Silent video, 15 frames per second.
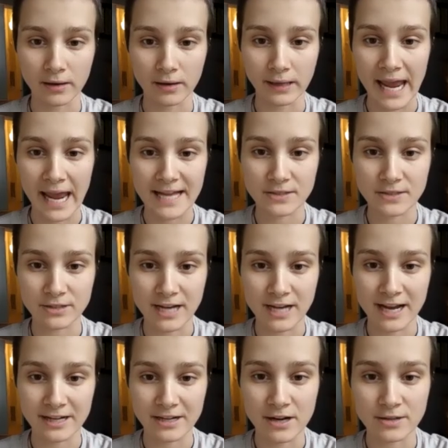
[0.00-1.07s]
cancer
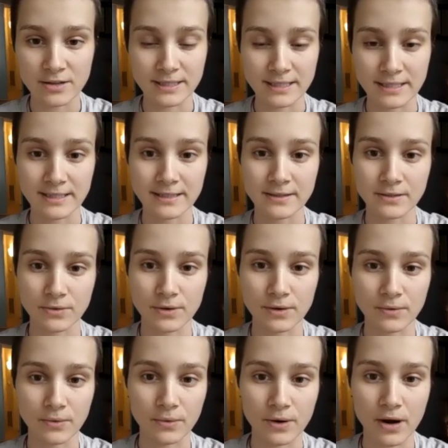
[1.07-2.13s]
diagnoses
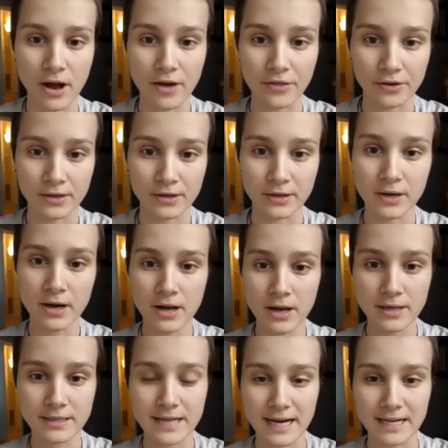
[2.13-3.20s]
or other
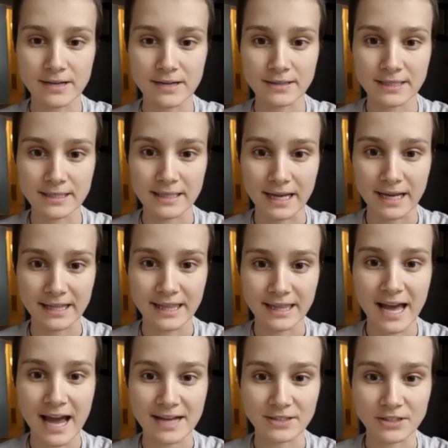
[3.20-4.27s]
diagnoses like
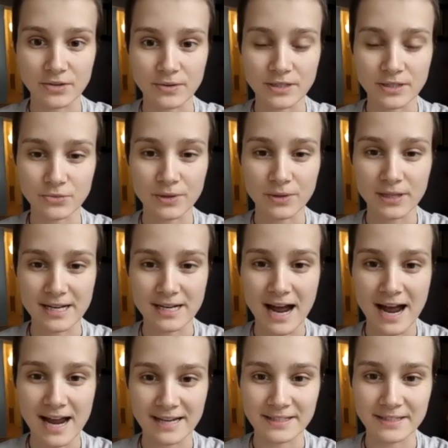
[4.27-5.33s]
that. So it's really
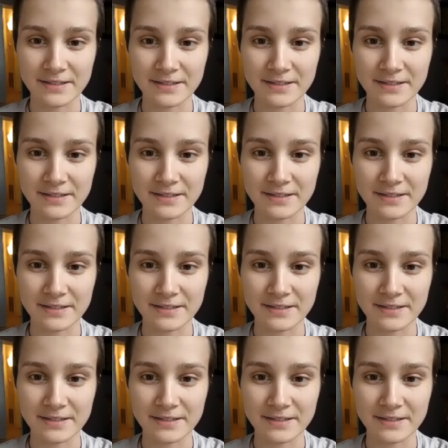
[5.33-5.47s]
nice